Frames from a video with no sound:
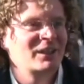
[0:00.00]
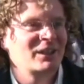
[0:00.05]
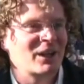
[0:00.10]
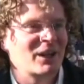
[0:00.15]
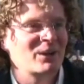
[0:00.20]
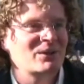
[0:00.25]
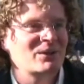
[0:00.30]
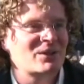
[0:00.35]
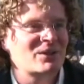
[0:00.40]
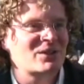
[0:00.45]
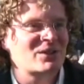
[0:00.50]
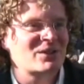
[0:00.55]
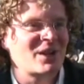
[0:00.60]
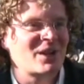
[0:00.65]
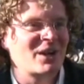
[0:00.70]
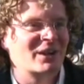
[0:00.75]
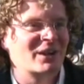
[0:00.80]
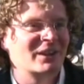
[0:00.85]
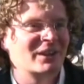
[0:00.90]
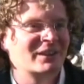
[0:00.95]
you know, it's a
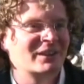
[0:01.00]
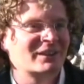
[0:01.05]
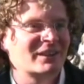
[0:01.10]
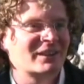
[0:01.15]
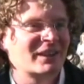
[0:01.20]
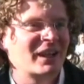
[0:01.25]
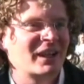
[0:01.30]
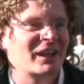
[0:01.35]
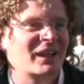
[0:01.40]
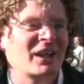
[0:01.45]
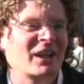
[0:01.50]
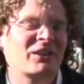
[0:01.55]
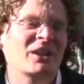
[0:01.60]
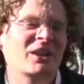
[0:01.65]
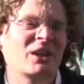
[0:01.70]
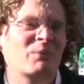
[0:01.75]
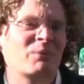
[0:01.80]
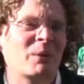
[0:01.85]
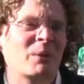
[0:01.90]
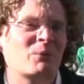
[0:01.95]
start. And I
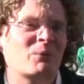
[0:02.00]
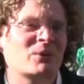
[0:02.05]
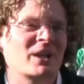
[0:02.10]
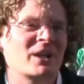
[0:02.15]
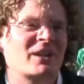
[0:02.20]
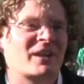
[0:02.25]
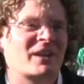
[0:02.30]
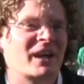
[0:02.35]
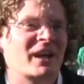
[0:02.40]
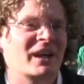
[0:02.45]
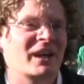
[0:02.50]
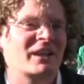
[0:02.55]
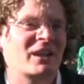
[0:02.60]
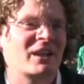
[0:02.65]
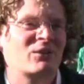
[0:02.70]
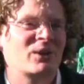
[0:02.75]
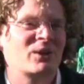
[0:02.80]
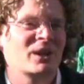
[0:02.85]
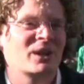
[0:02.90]
think if people did that, they'd